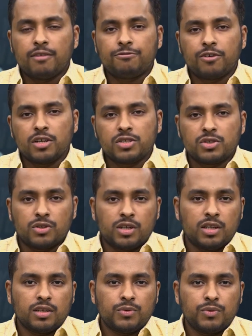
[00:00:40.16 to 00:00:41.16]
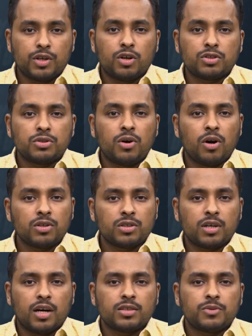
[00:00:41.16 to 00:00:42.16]
our first story, we go to
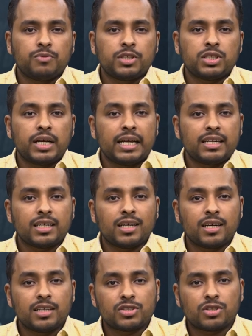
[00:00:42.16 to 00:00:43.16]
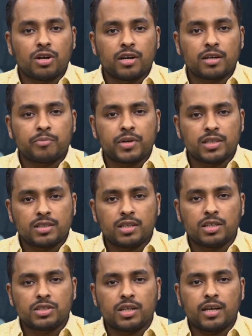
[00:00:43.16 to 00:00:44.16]
Honduras, which held a historic
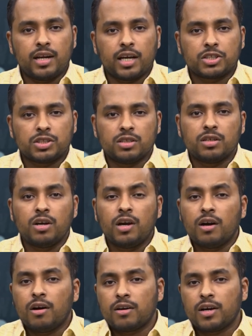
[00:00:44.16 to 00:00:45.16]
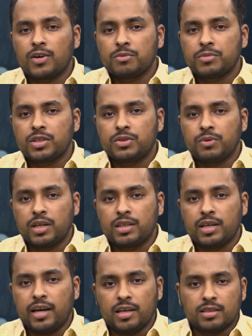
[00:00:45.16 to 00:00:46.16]
presidential election on November
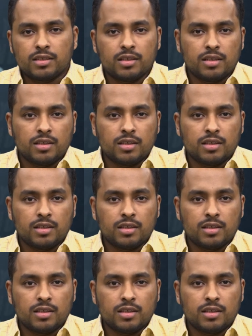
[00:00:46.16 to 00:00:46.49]
28th.